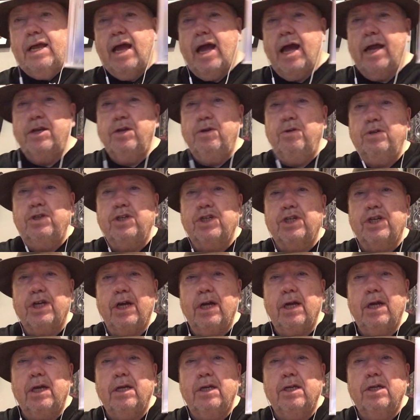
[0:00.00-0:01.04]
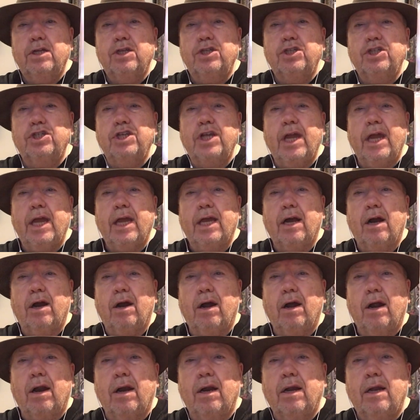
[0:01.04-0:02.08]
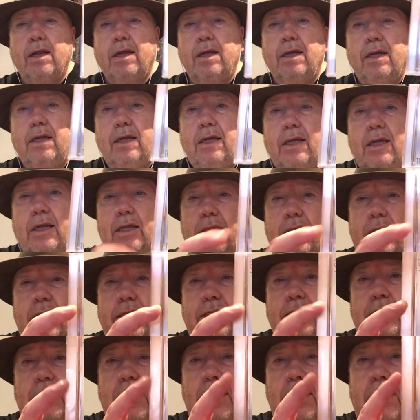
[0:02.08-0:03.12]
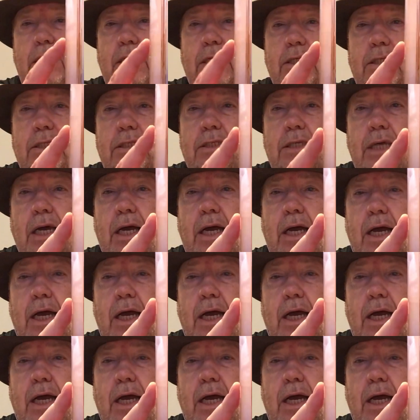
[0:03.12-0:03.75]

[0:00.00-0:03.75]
Anoushka Shankar. This is